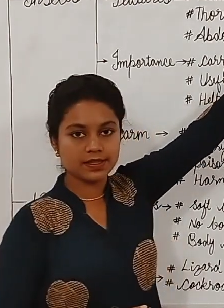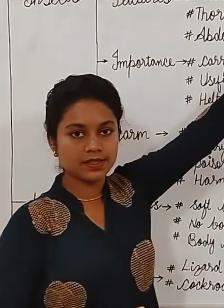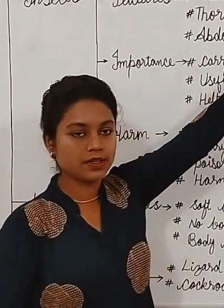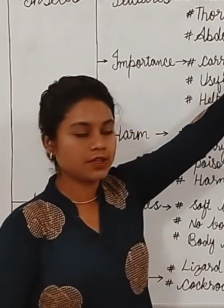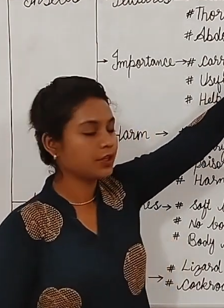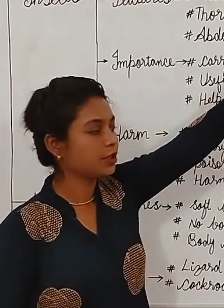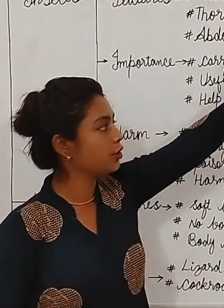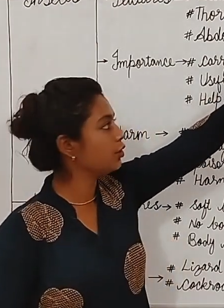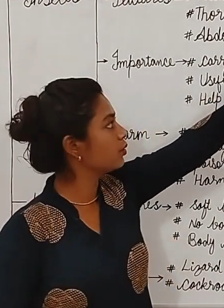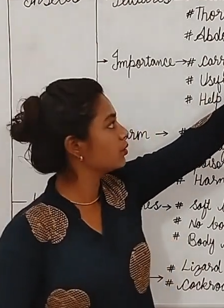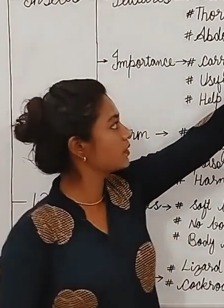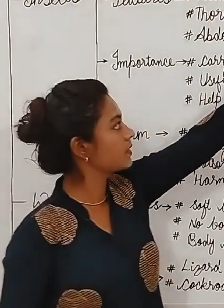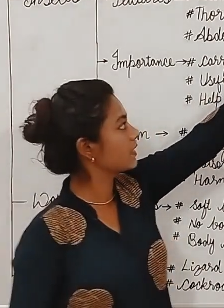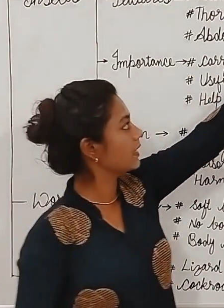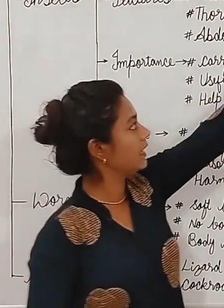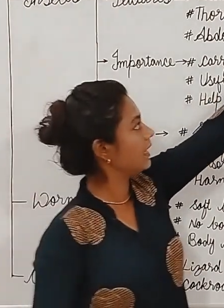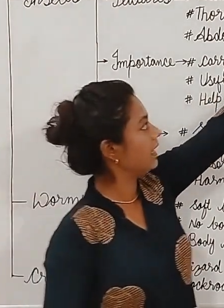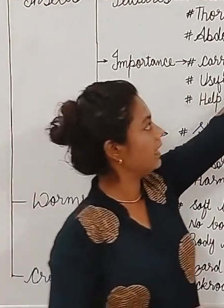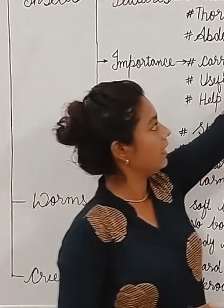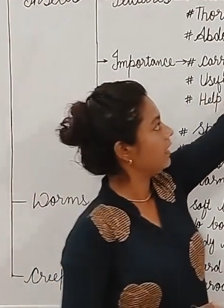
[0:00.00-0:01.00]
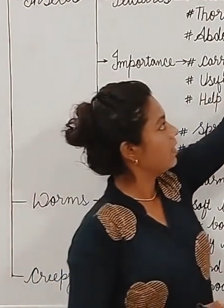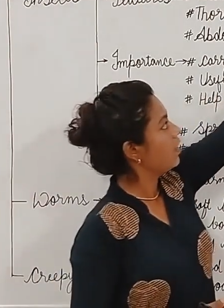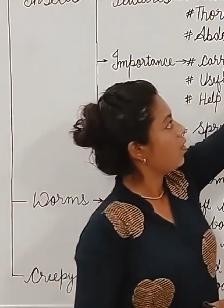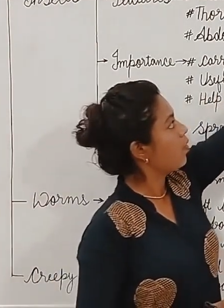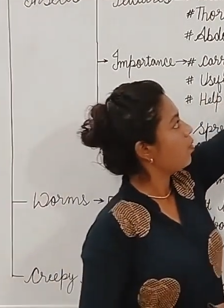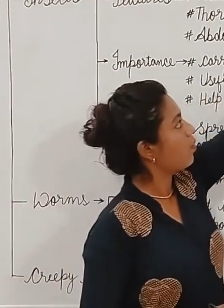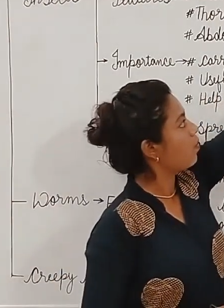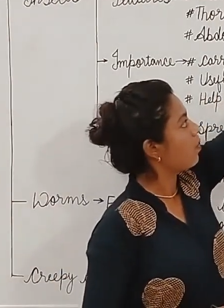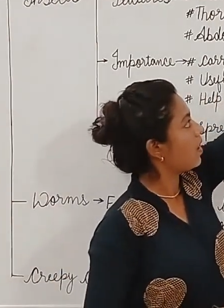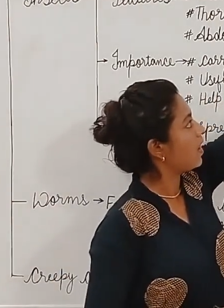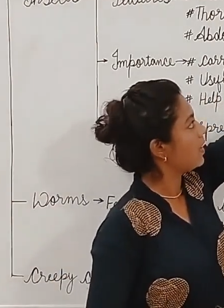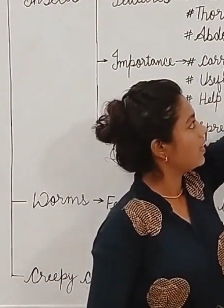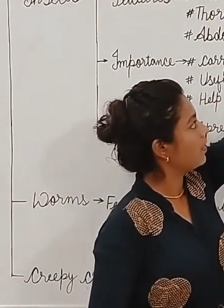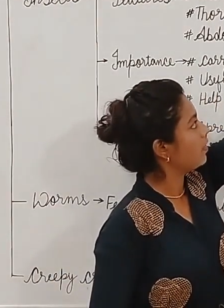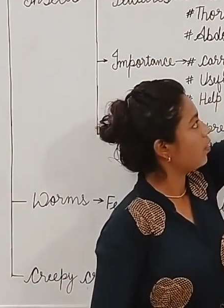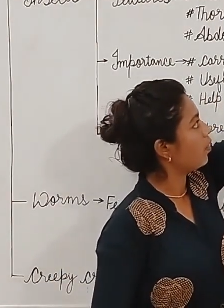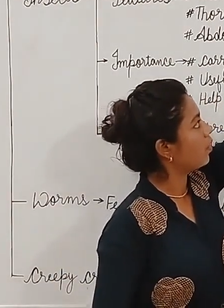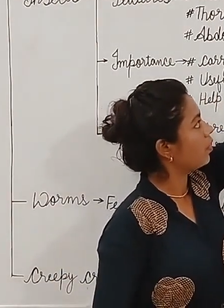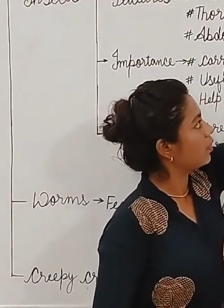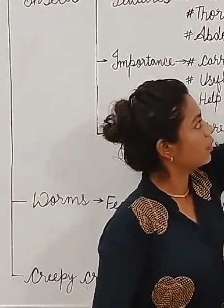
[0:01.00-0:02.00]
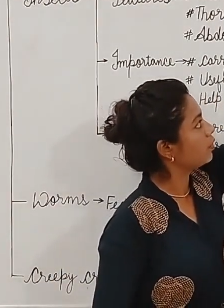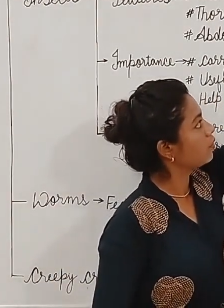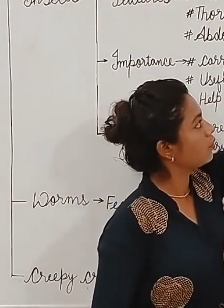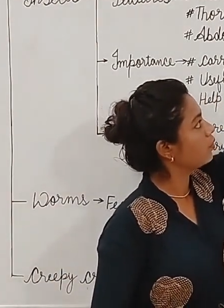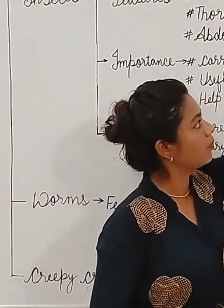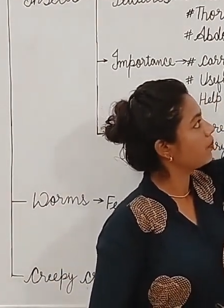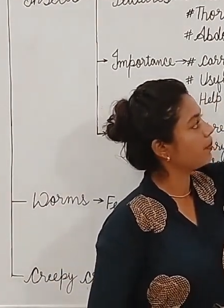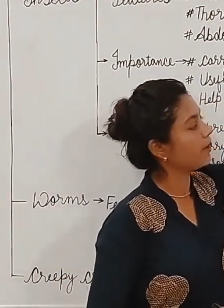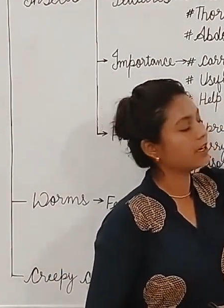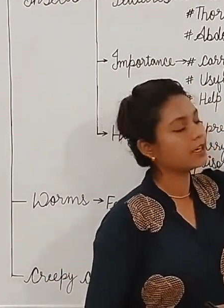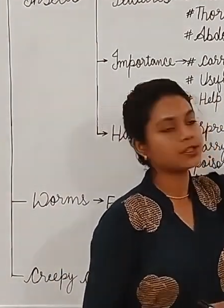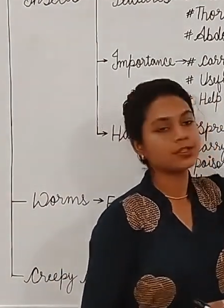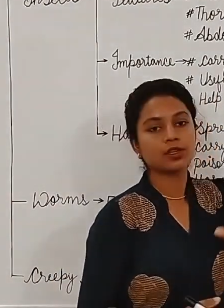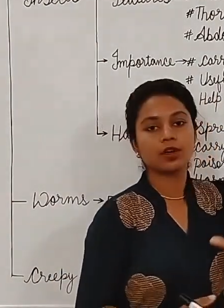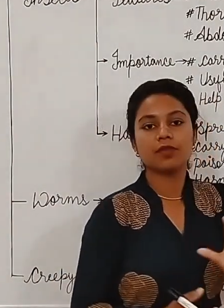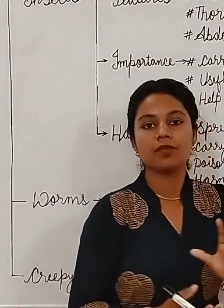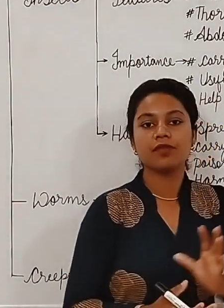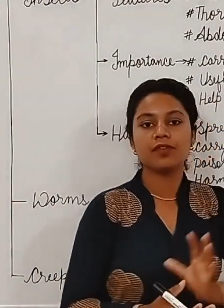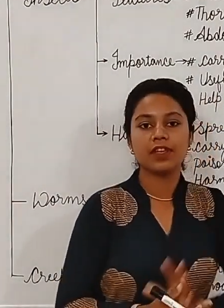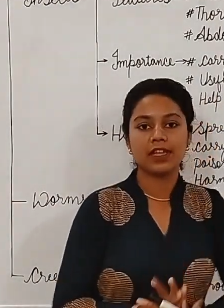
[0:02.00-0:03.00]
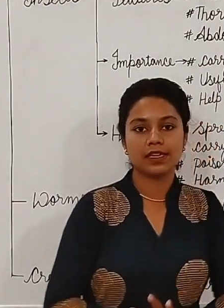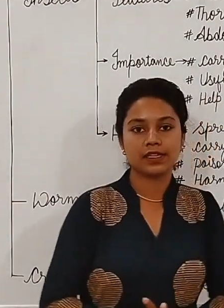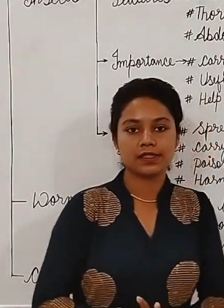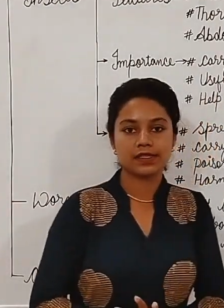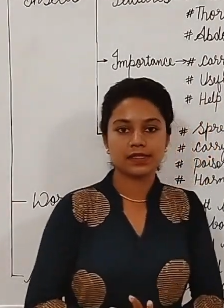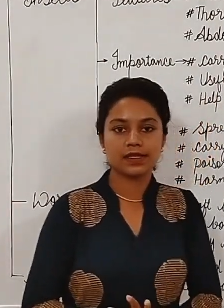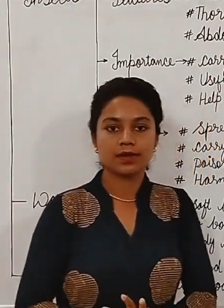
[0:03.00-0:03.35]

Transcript: usually one or two pairs of wings.